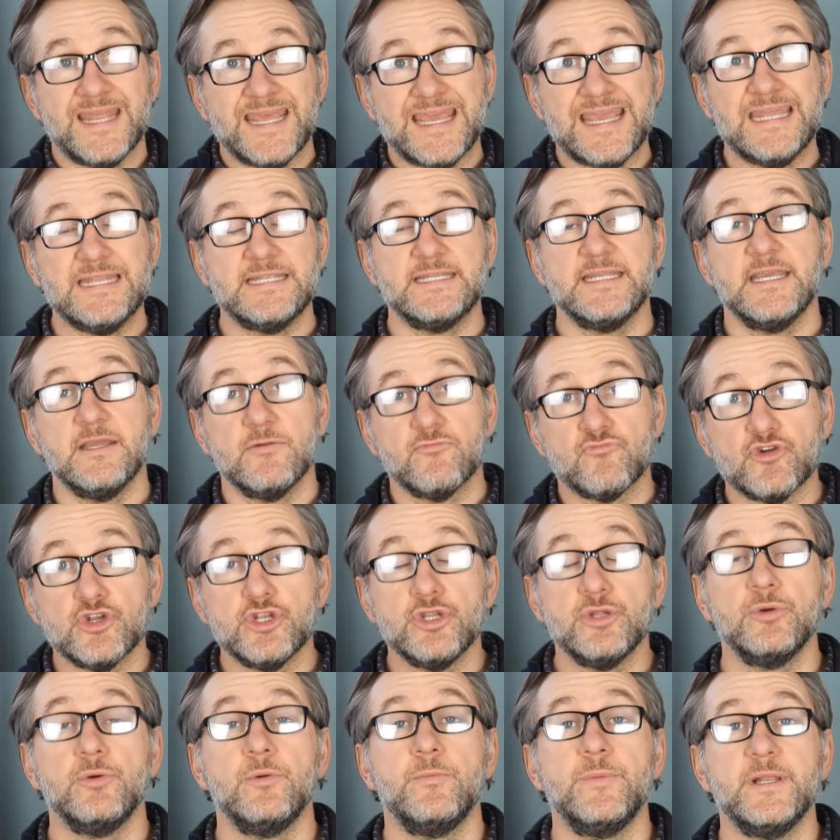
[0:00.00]
heating and
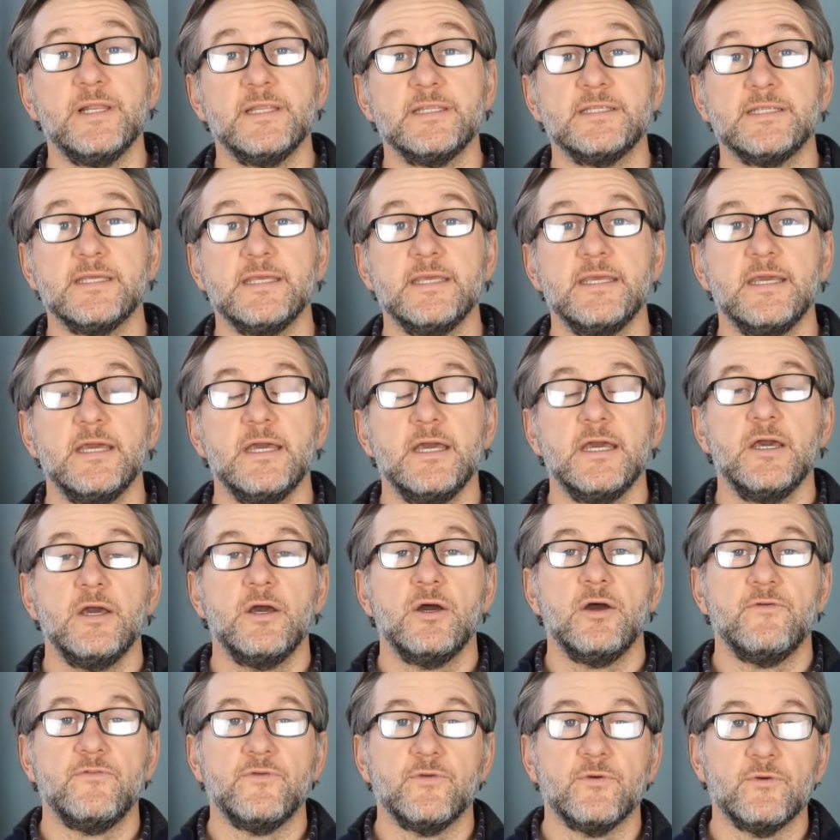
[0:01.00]
renewability
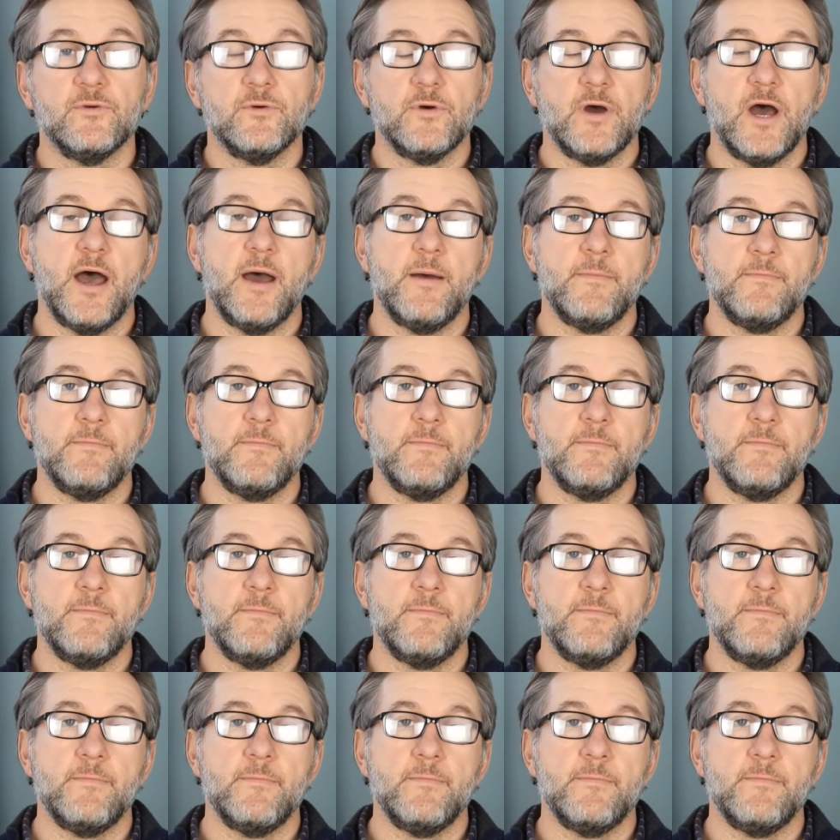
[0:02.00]
of your